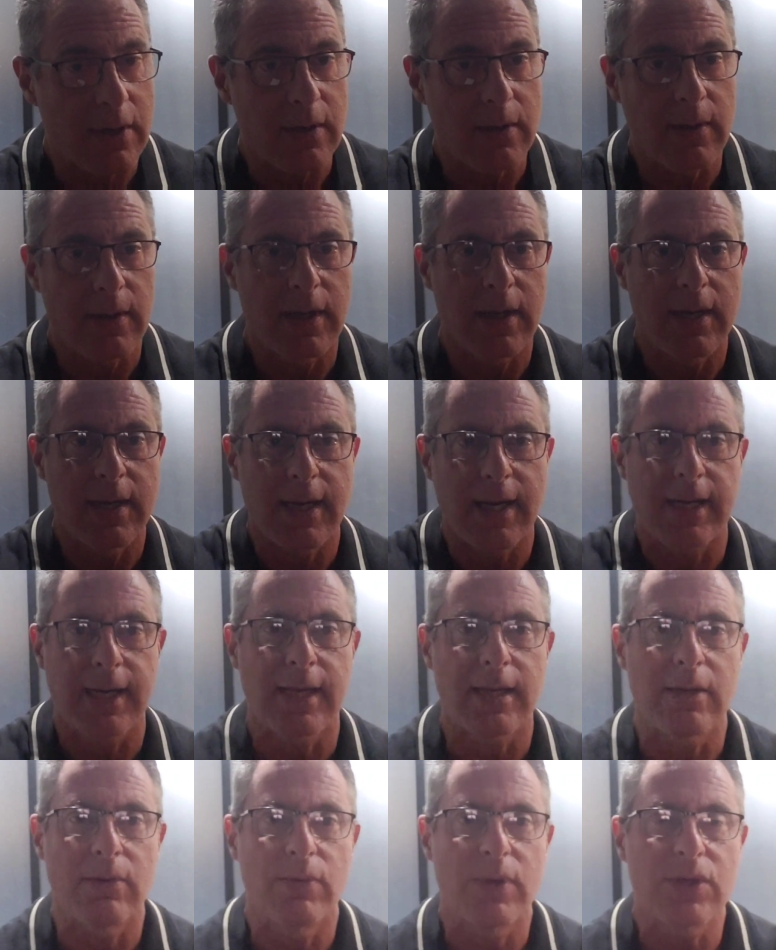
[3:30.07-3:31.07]
to nut
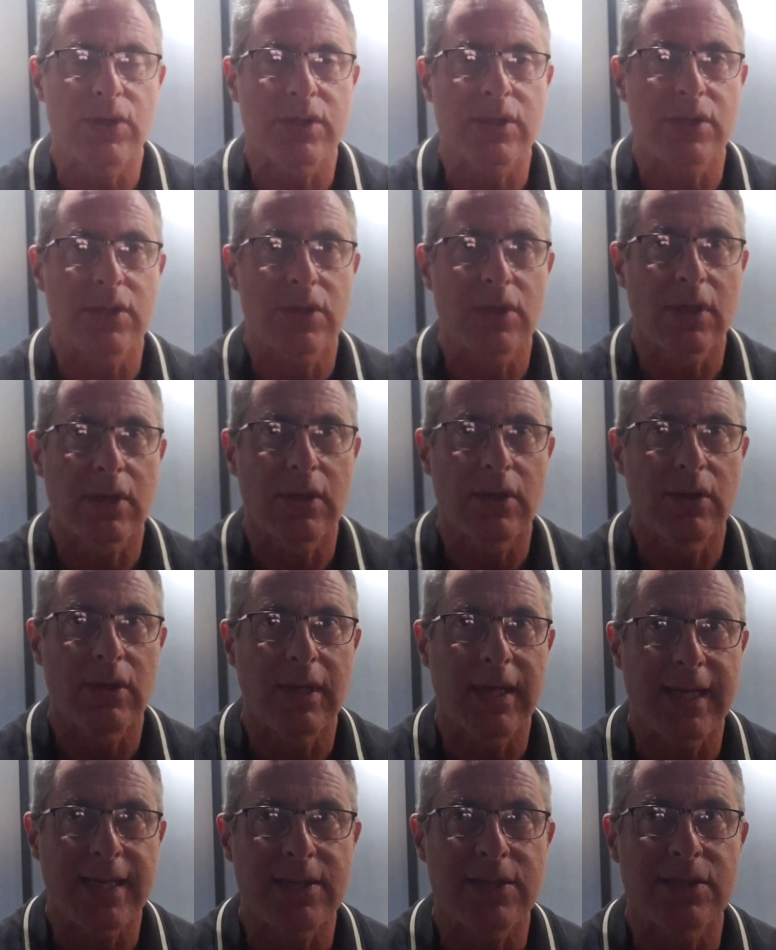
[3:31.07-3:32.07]
out which
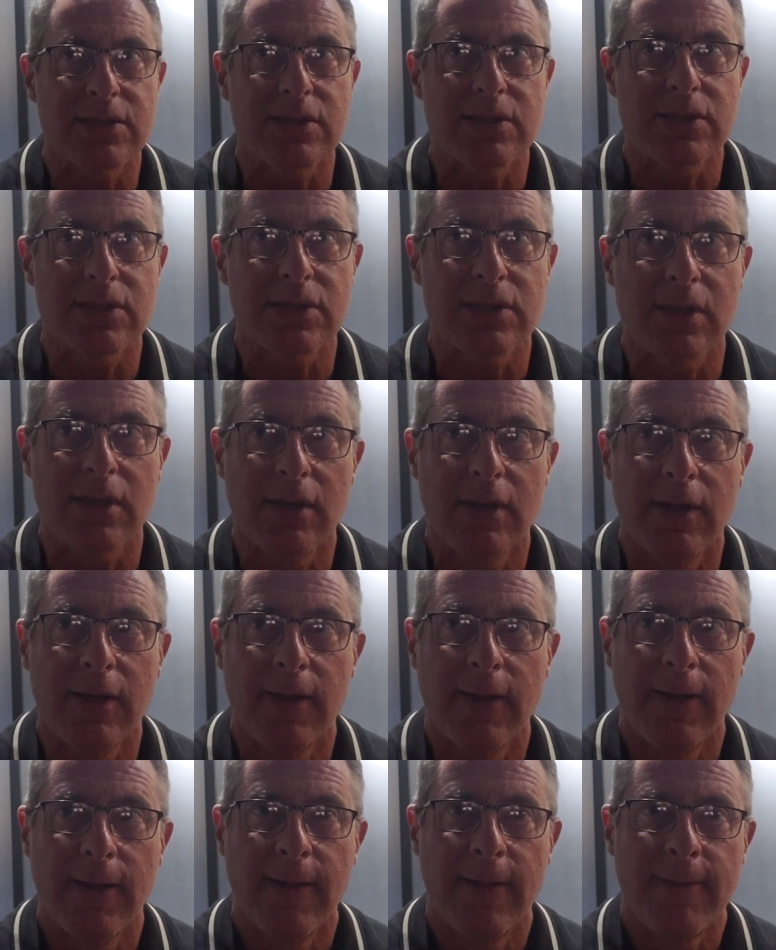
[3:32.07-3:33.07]
lenses
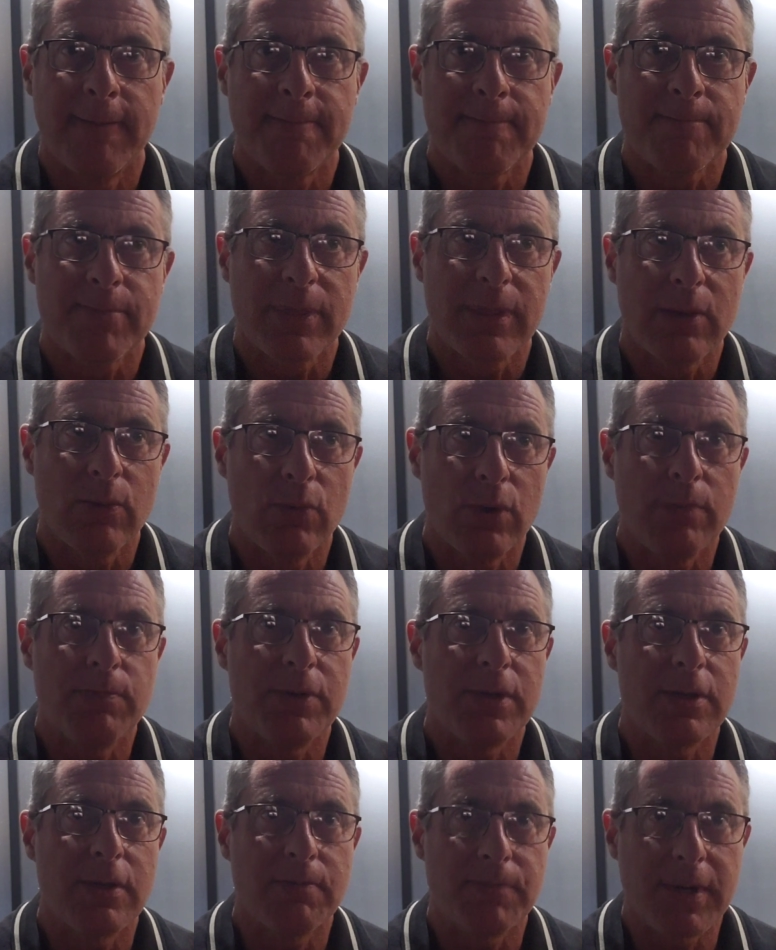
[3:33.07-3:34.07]
would be
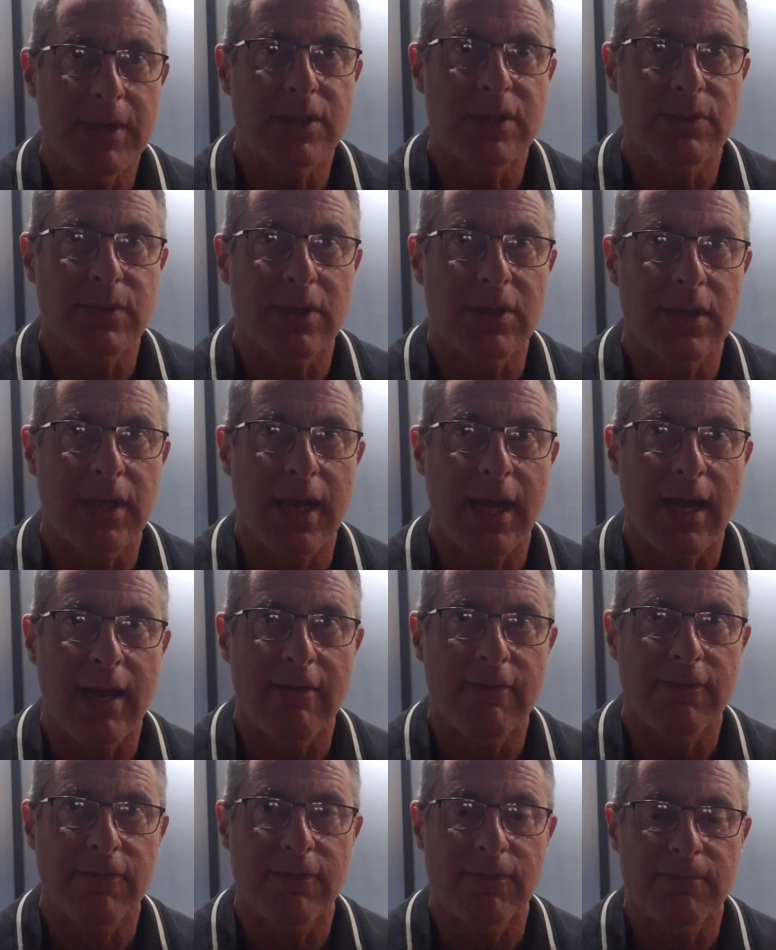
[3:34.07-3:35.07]
the best one to have.